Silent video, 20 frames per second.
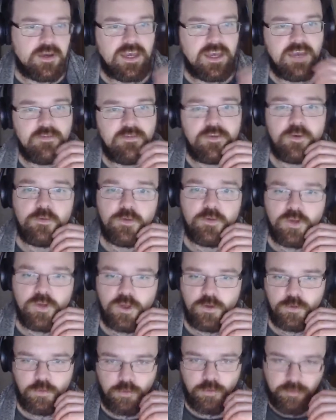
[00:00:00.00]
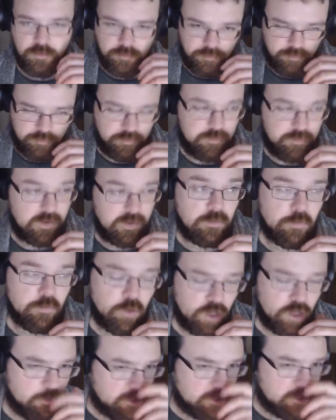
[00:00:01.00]
If you knew
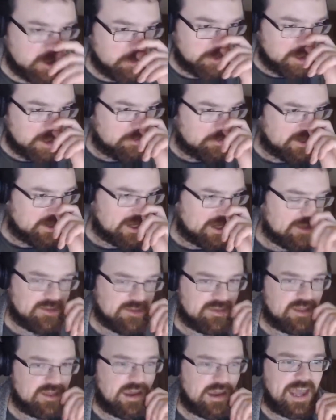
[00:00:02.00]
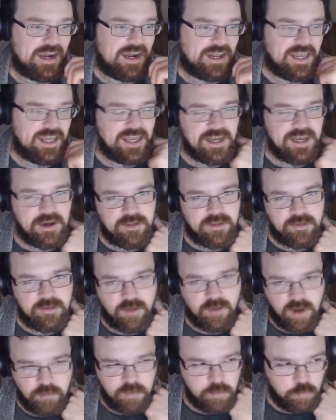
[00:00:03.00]
what you were coming up against, is there any
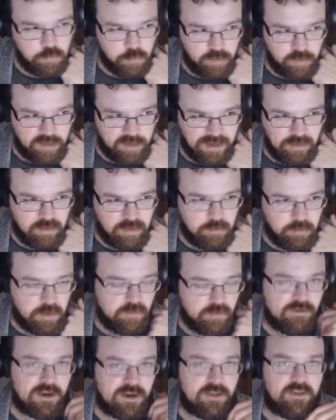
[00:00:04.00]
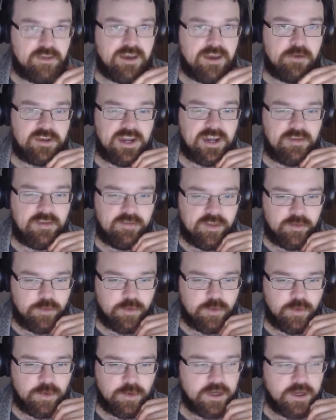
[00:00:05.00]
time you would take them over anything else in heavy
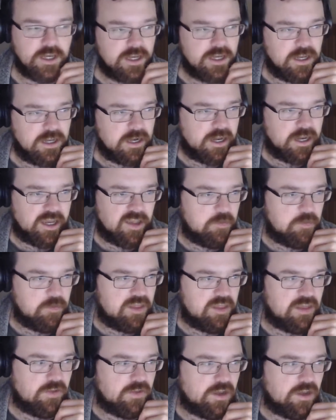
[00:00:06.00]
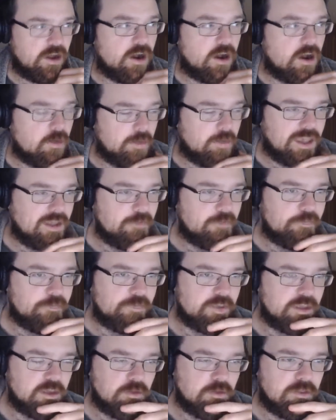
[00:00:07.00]
support, like a specific army
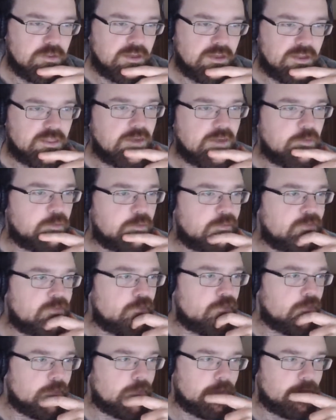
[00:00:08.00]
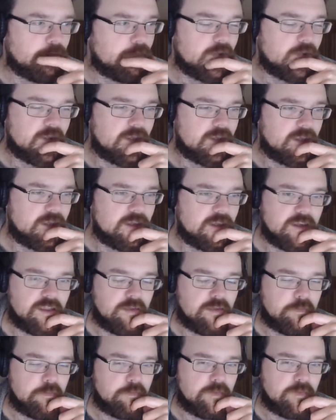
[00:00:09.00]
you think they would perform
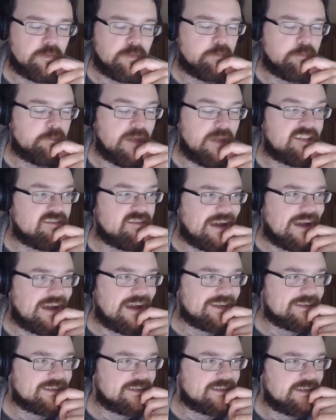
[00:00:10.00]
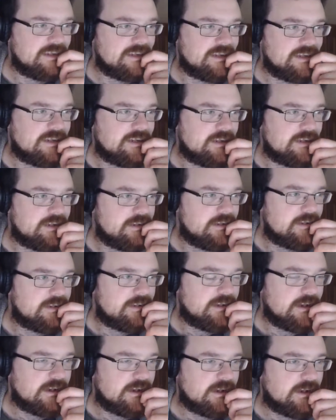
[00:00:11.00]
the better at?
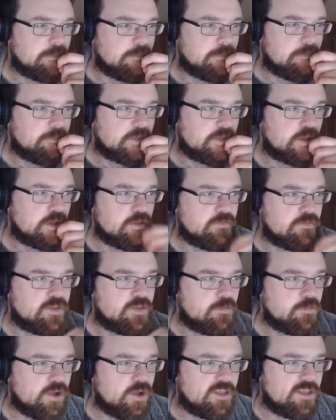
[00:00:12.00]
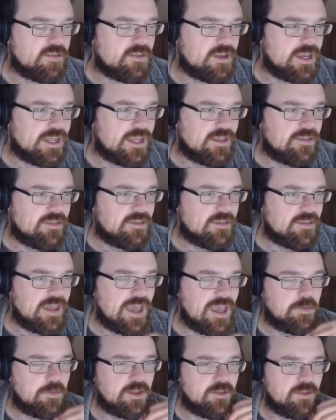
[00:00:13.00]
because obviously it's
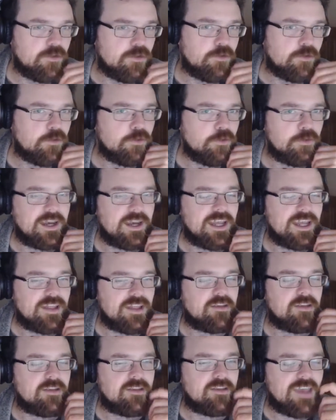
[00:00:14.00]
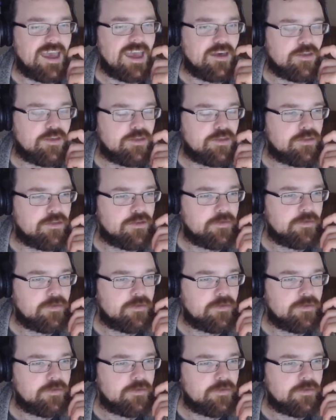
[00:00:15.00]
AP2 instant death.